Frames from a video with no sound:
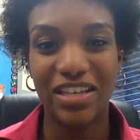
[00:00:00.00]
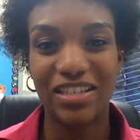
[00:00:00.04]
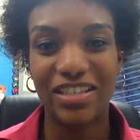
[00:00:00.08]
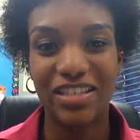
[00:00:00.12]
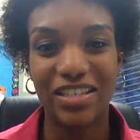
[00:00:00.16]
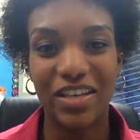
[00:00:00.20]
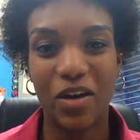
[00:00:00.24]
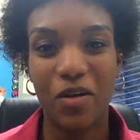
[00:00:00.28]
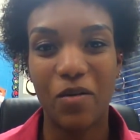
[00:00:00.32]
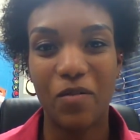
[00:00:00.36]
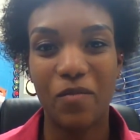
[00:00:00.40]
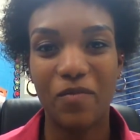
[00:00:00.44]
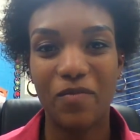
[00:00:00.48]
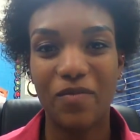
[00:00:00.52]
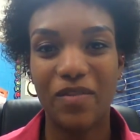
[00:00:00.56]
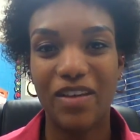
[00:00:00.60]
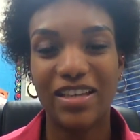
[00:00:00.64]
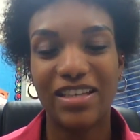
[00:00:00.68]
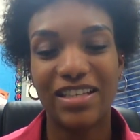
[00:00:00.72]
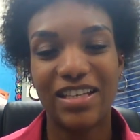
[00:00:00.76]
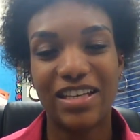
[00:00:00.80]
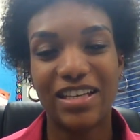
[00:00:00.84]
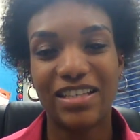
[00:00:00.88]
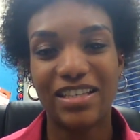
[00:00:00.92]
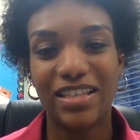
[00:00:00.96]
So
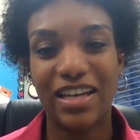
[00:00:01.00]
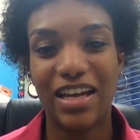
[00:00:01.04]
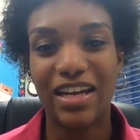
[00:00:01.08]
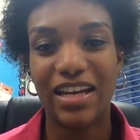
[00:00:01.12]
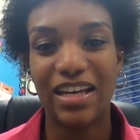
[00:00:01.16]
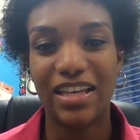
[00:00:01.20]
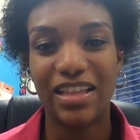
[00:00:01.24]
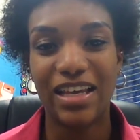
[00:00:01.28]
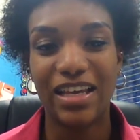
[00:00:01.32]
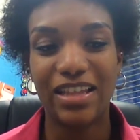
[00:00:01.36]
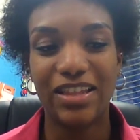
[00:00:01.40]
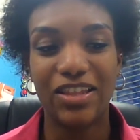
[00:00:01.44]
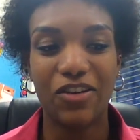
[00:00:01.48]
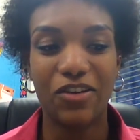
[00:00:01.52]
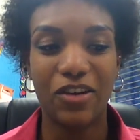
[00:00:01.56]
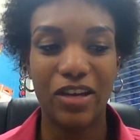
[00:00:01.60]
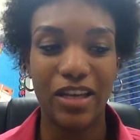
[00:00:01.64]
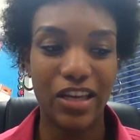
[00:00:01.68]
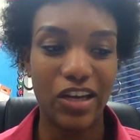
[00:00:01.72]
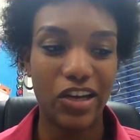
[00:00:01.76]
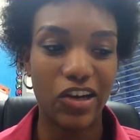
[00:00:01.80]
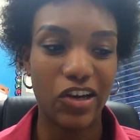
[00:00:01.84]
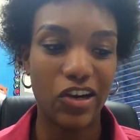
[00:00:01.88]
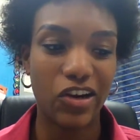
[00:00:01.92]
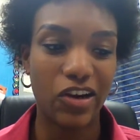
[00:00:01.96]
it's exciting that they're
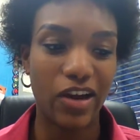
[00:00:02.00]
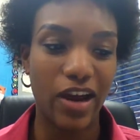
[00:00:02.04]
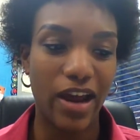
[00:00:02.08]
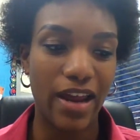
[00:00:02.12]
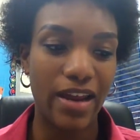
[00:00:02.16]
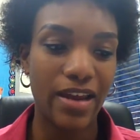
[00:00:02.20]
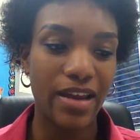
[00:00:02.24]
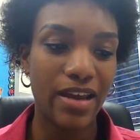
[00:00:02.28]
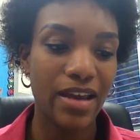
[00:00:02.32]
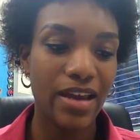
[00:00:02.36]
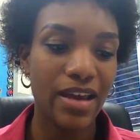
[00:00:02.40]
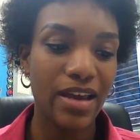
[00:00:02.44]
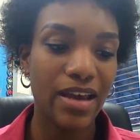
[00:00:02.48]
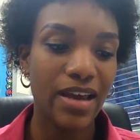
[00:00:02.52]
here, and